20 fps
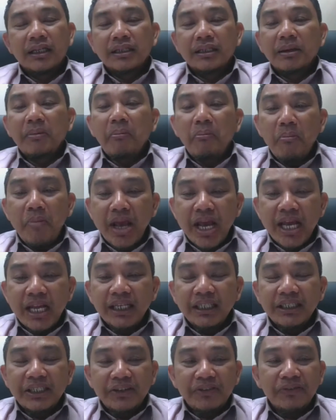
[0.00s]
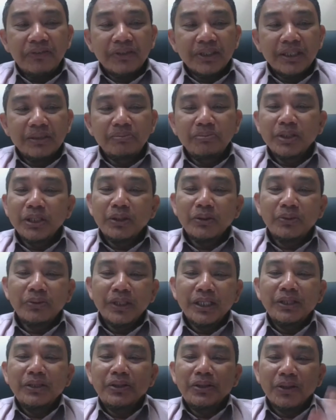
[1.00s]
The main difference
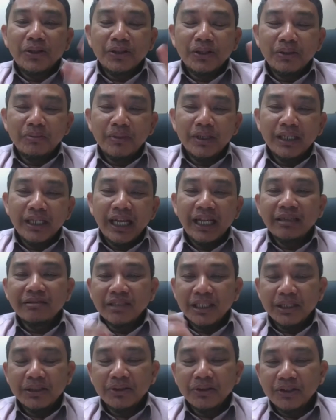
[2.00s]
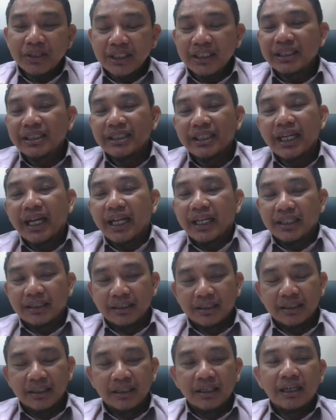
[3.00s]
between document and record is that
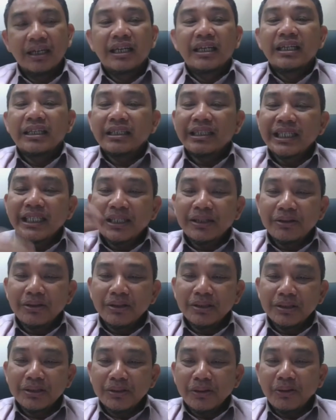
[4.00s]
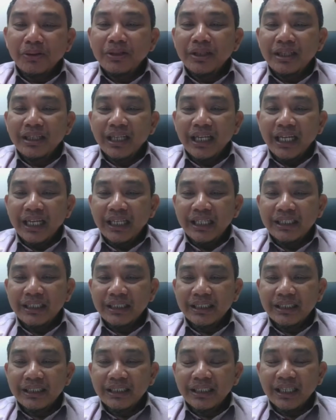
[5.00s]
record
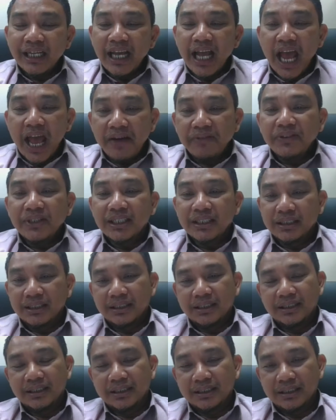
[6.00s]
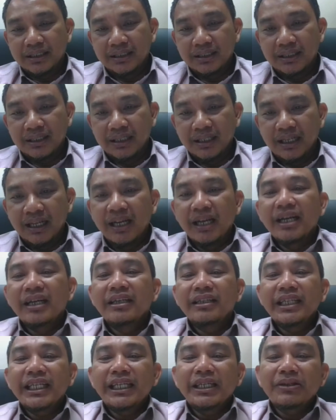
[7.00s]
contains evidence.
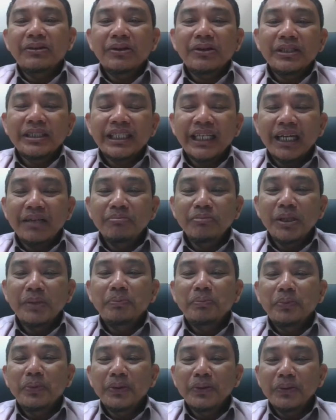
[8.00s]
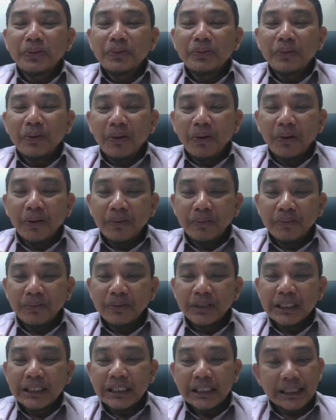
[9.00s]
Record can be proof of
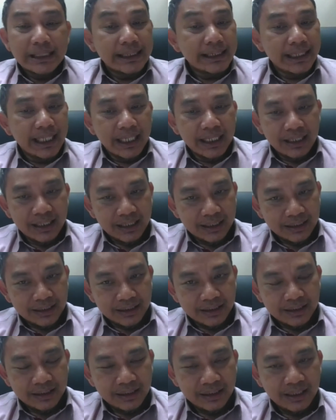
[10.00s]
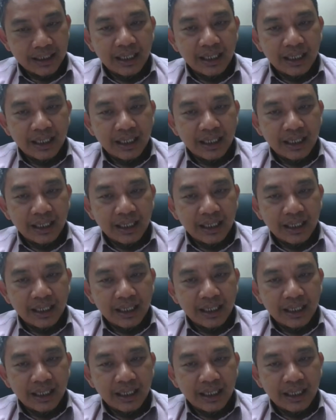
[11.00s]
transaction.